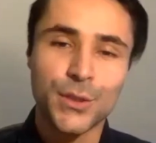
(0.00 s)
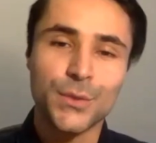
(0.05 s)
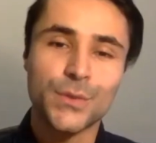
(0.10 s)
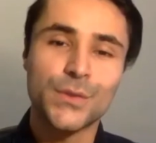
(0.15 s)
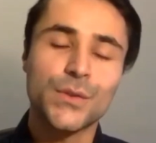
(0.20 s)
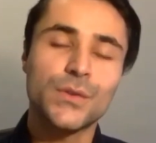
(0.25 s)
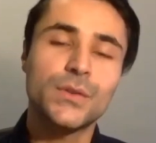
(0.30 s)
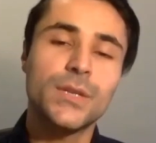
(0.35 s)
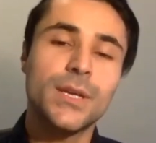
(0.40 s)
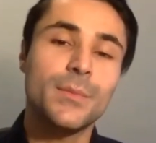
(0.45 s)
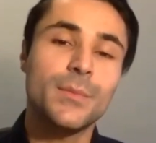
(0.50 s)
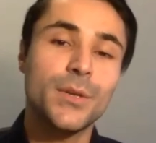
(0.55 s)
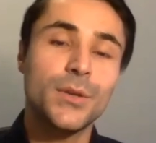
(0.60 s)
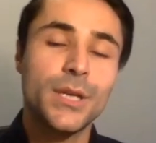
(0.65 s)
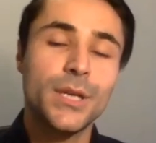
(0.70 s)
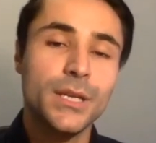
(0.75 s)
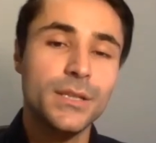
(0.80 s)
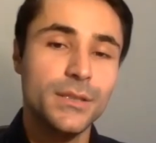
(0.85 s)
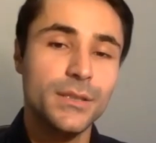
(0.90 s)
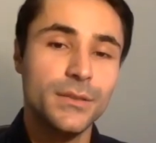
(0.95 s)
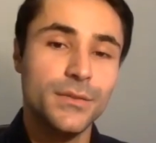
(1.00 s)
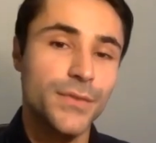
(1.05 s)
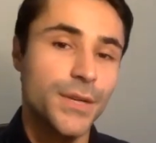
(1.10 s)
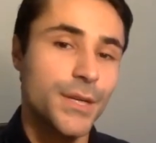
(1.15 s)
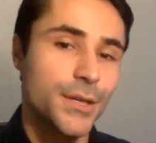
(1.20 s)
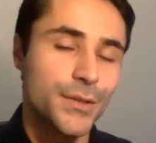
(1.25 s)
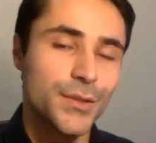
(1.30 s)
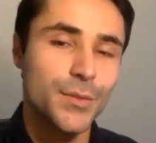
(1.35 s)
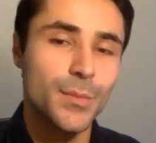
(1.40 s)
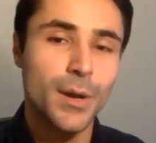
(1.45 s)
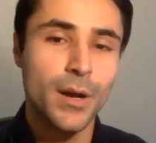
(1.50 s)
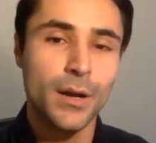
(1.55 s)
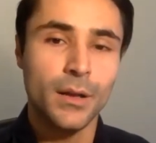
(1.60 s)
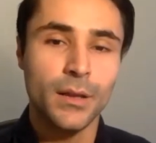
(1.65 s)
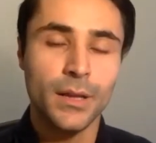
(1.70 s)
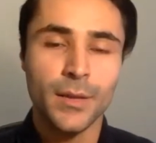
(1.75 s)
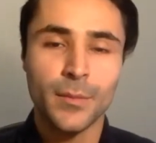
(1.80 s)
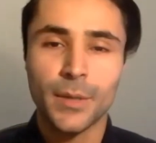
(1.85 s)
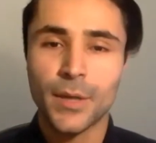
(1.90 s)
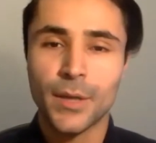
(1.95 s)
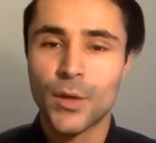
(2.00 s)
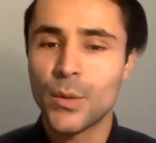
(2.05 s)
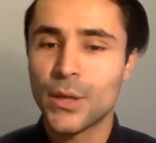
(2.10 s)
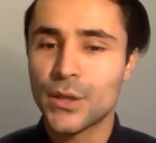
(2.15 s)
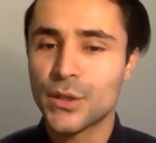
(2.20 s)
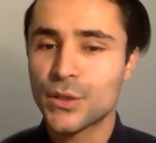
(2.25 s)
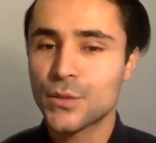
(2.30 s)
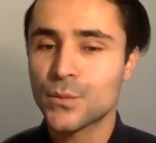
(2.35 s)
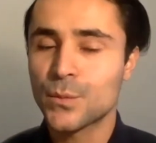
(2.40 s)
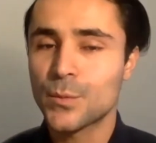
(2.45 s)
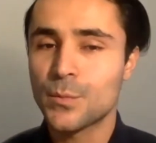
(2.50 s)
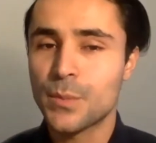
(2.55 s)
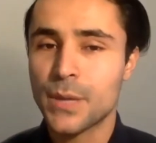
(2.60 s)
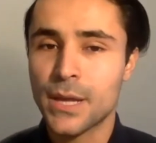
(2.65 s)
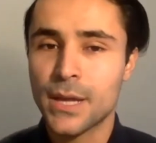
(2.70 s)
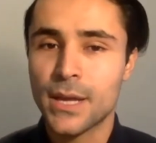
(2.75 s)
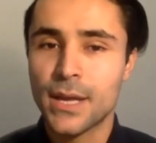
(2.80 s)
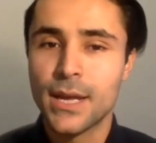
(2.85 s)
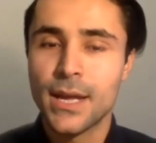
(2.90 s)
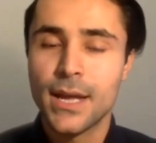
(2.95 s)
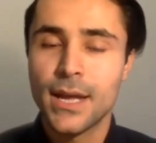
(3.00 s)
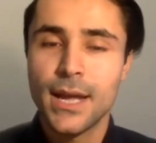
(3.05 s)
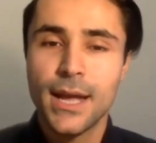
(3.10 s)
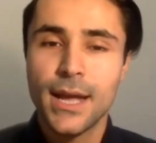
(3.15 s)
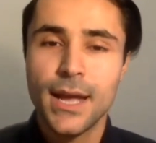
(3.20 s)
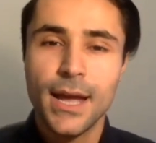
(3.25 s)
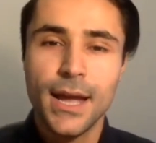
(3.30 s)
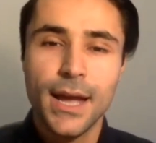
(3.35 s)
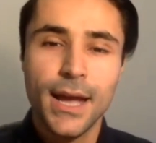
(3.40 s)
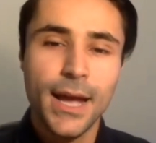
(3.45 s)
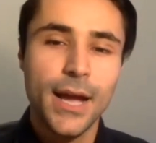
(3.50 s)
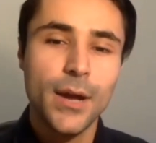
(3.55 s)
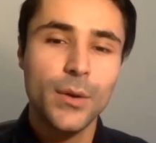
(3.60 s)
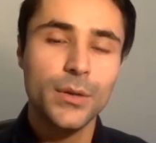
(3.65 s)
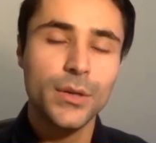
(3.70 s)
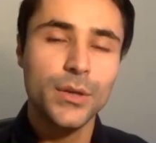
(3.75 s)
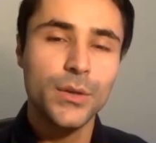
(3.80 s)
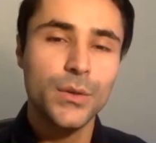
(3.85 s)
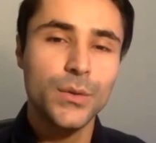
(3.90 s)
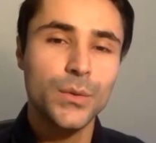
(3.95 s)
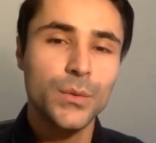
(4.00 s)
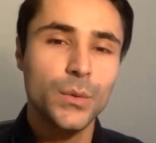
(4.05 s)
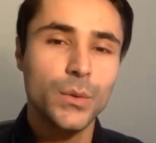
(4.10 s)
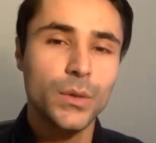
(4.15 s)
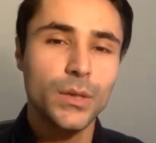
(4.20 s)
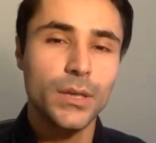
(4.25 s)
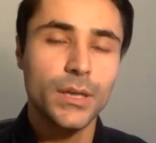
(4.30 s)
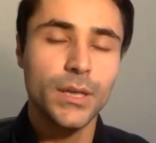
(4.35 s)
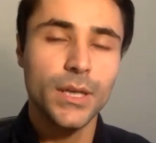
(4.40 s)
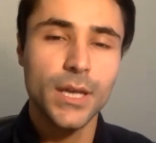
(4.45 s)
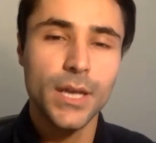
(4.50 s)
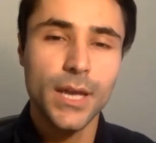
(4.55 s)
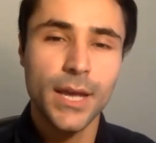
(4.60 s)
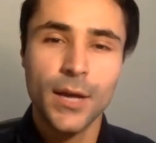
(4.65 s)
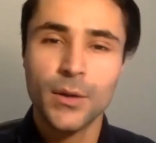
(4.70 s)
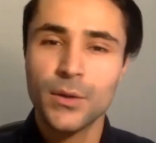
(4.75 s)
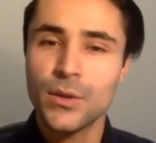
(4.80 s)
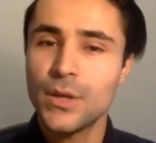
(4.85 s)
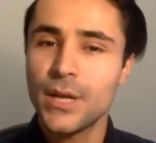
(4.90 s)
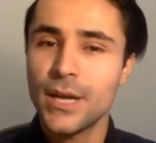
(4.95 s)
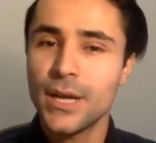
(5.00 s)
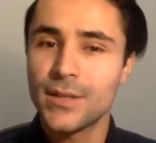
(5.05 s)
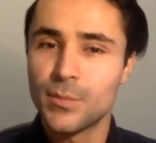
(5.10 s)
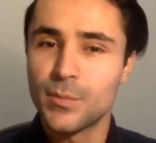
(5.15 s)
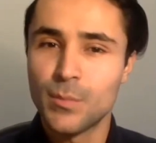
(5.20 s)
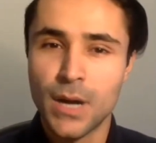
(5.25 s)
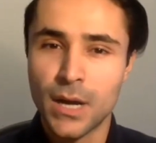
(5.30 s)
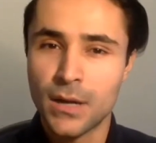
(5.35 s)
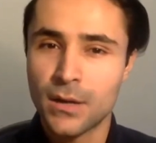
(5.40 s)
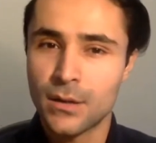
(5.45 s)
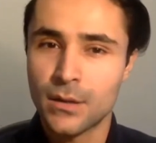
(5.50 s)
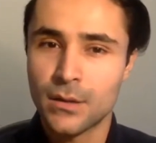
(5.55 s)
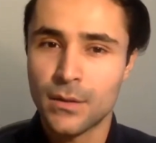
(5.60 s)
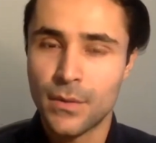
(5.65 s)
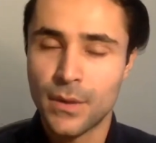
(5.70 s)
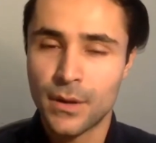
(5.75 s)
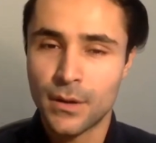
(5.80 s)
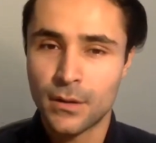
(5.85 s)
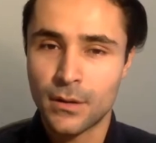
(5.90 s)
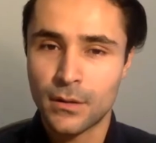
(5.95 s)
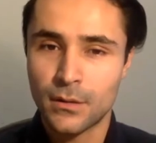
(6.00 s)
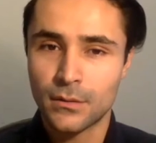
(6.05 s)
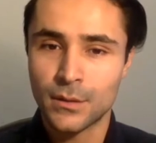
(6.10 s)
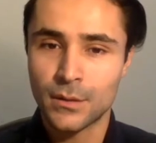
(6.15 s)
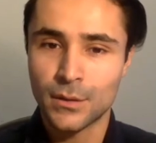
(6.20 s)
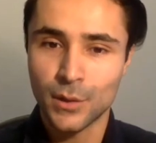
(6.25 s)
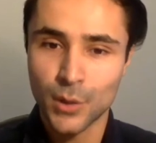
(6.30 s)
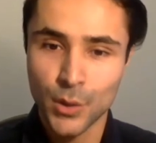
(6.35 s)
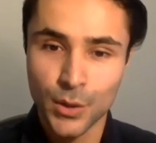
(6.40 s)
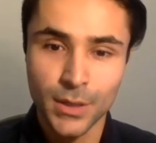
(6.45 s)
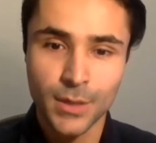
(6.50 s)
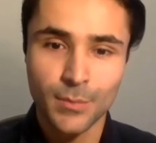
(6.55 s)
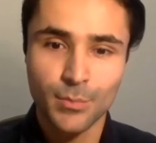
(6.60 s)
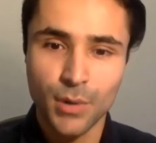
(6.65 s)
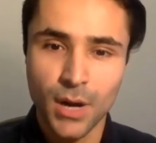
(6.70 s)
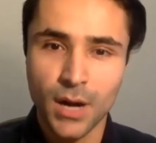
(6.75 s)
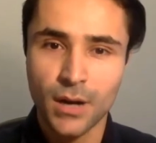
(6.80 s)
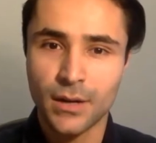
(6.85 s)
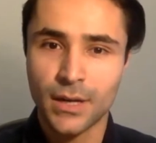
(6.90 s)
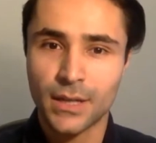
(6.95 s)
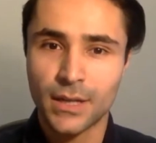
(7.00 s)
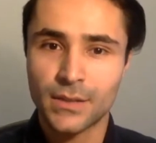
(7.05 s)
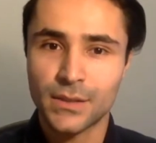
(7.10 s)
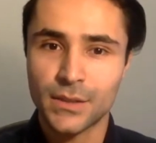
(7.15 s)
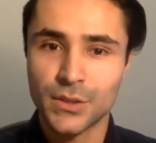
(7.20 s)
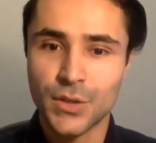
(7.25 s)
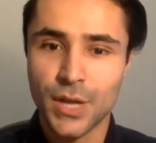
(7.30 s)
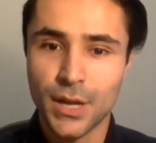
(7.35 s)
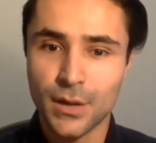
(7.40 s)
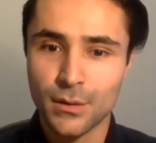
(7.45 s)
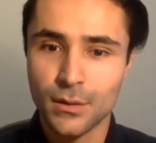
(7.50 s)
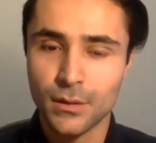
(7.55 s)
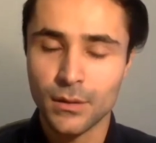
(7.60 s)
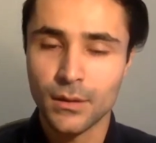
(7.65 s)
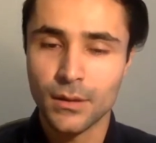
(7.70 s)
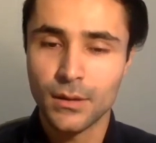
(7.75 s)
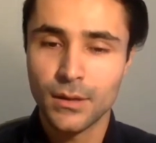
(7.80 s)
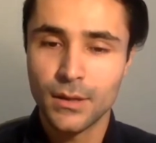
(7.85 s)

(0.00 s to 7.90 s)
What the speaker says: So Sam, your kids are very small, and my question would be, how do you guys monitor their learning progress in general?